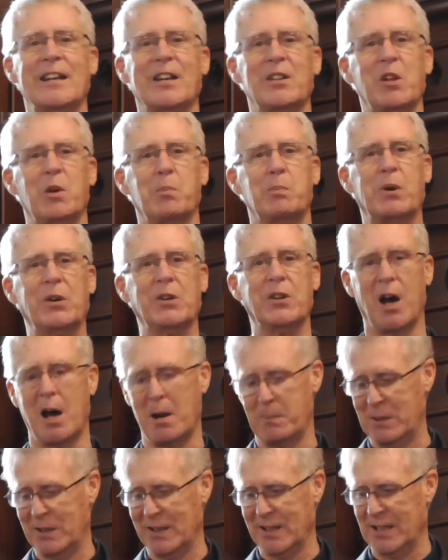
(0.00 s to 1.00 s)
and their
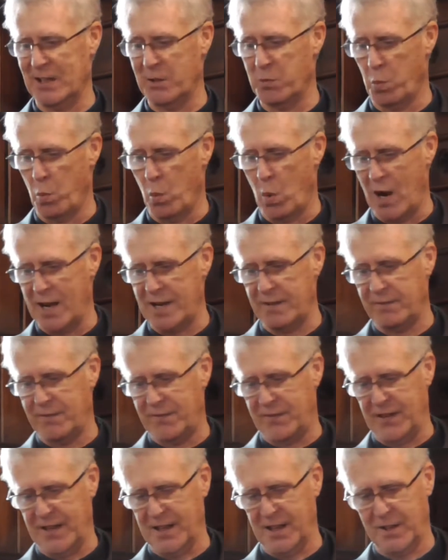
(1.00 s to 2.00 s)
predominantly white
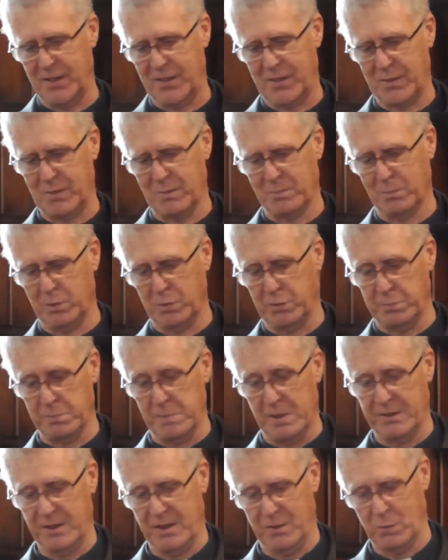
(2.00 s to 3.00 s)
faith
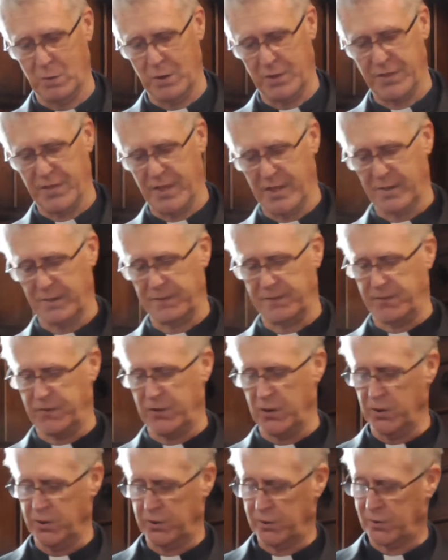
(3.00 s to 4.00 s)
movement with their
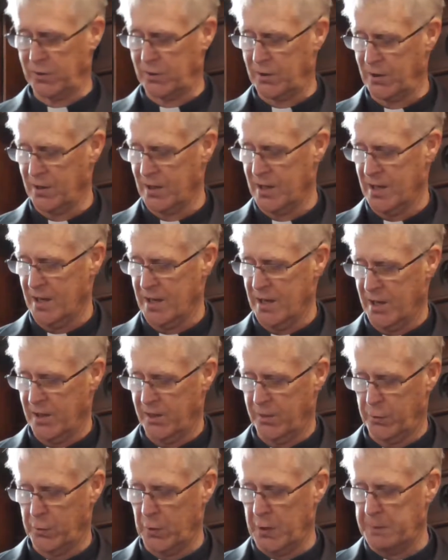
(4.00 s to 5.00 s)
first
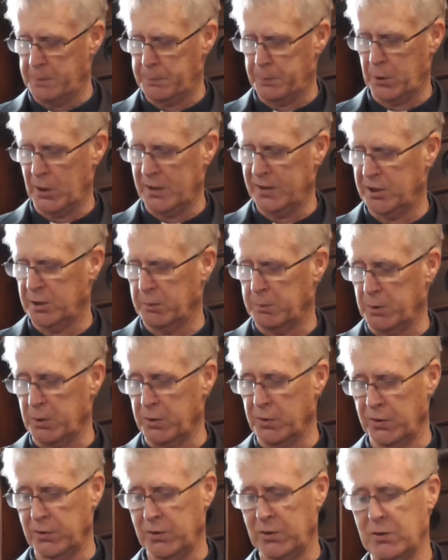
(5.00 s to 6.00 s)
three
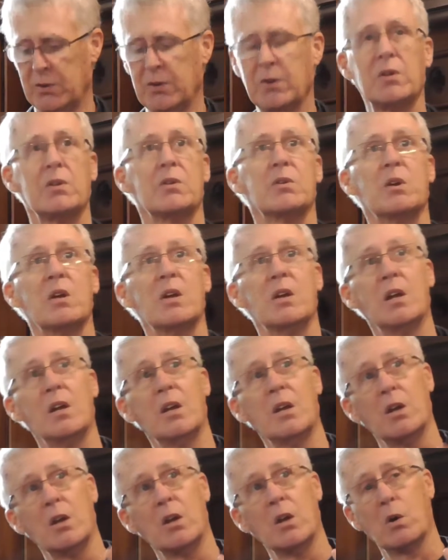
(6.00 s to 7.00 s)
principles,
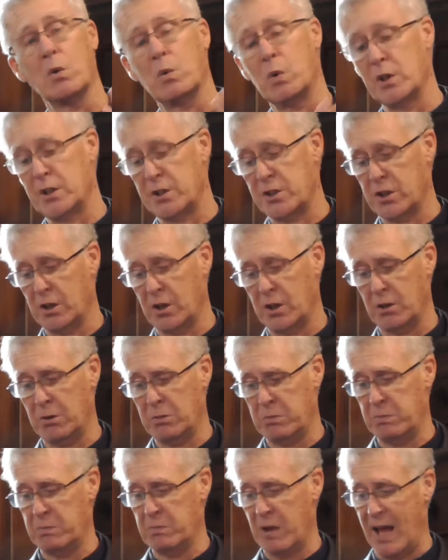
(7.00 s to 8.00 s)
which
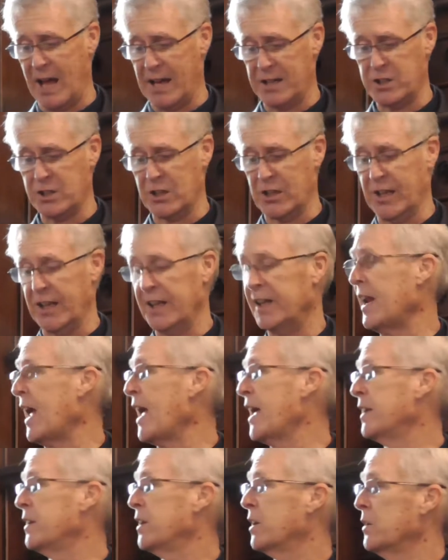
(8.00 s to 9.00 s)
are actually an
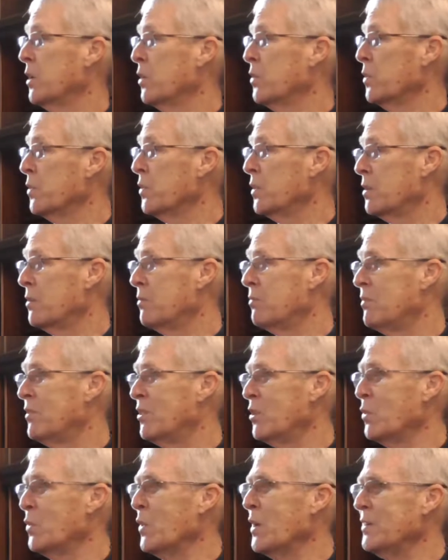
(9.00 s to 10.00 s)
antidote
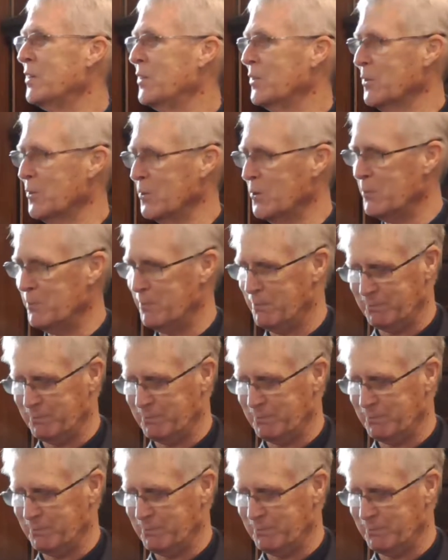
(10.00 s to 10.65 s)
to racism.